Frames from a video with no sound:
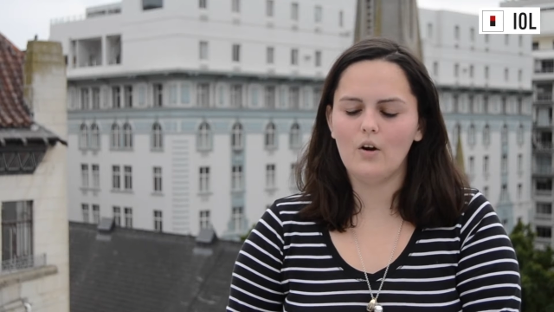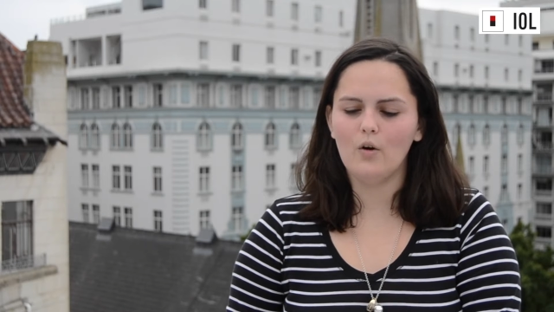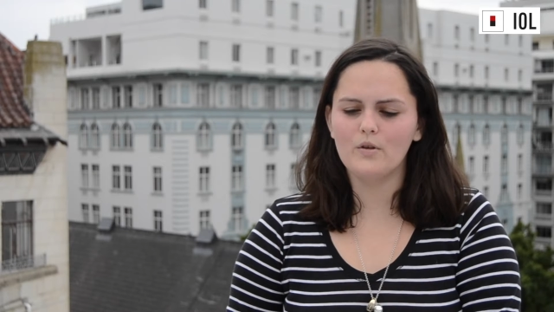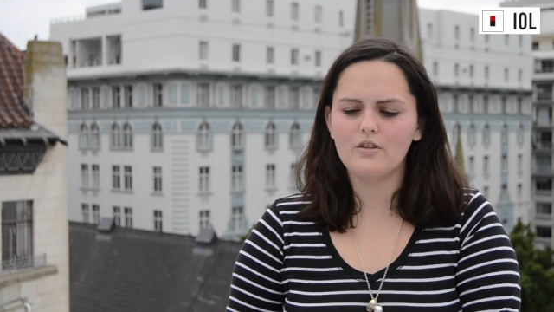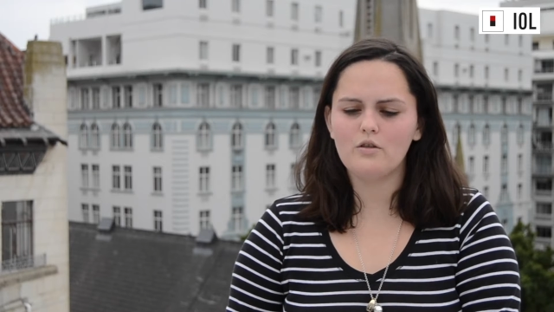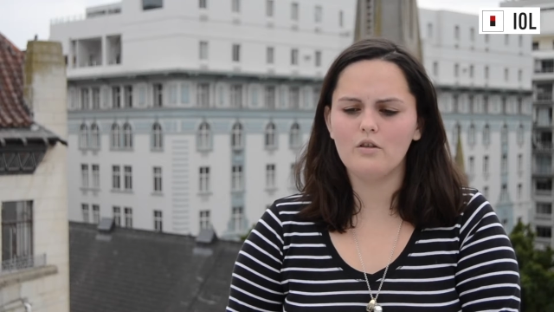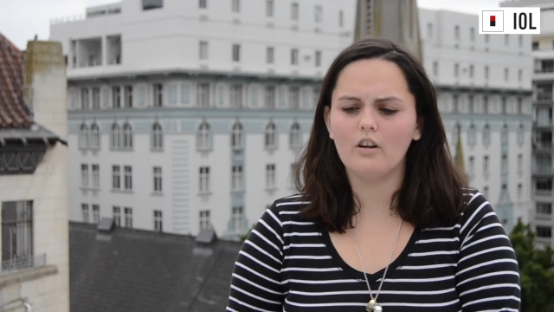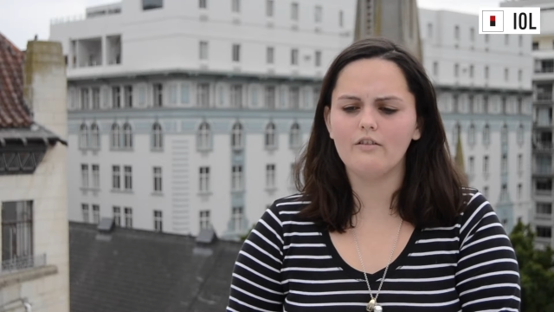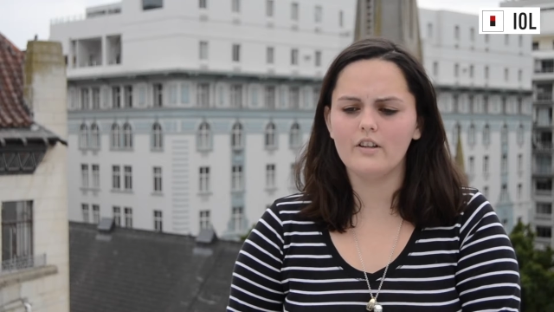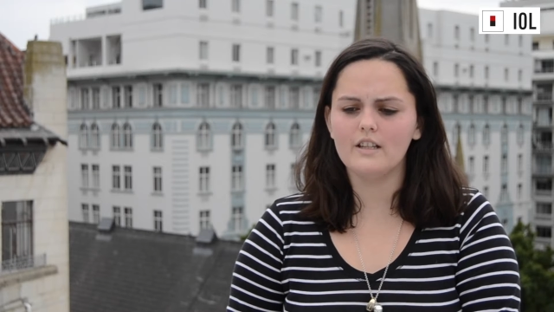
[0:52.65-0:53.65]
Almost too
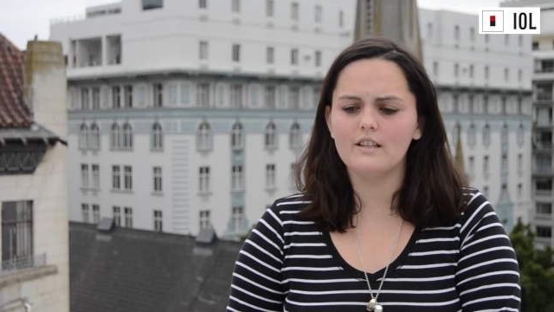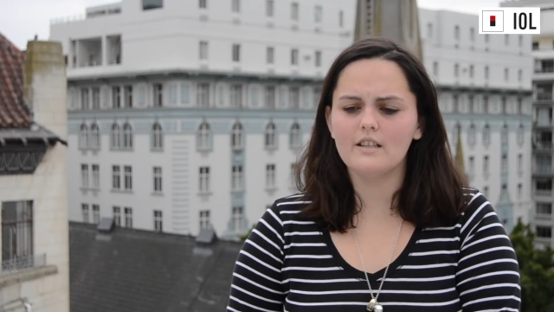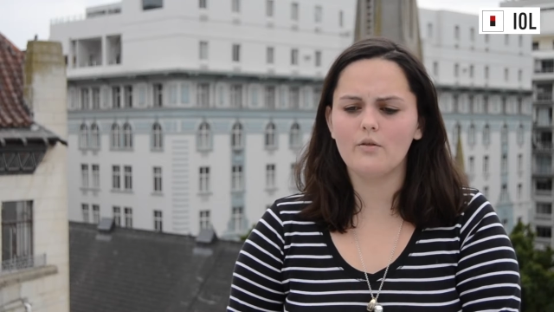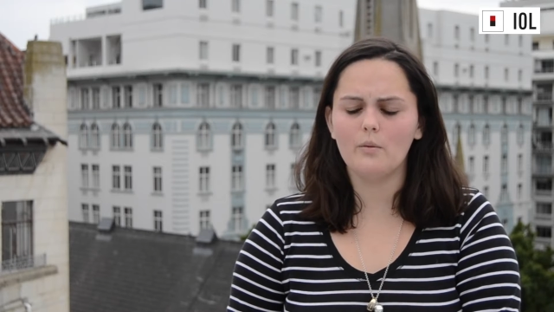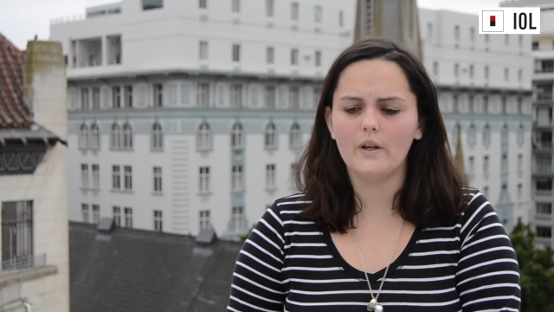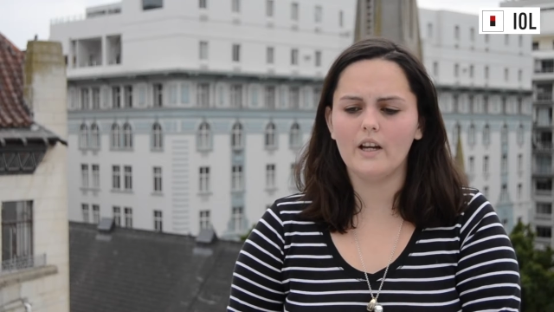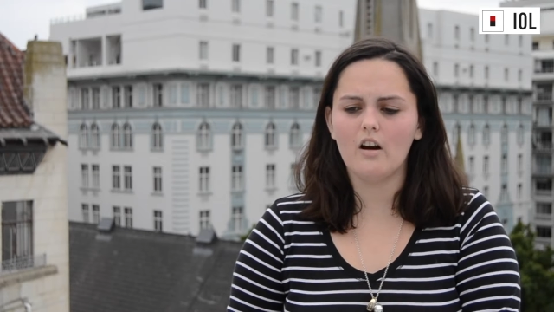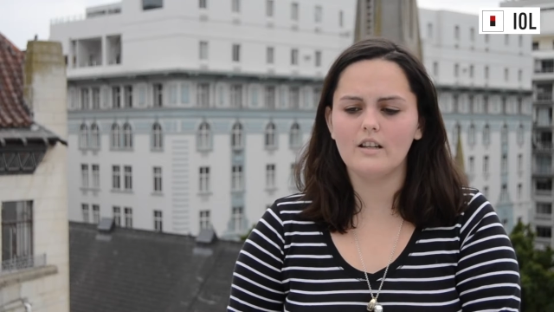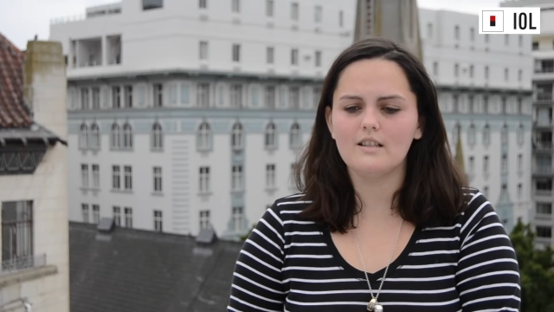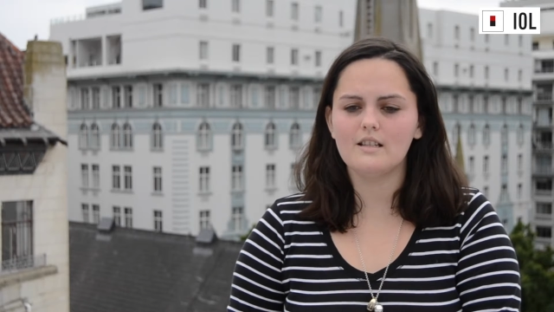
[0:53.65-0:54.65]
convenient, if we're being
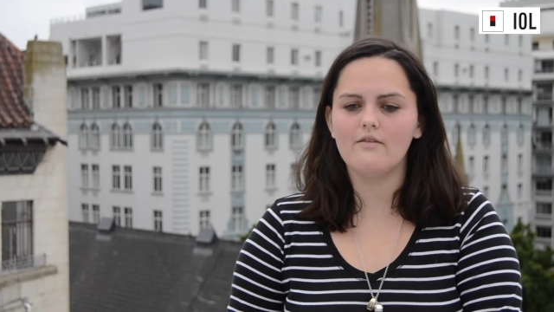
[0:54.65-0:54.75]
honest.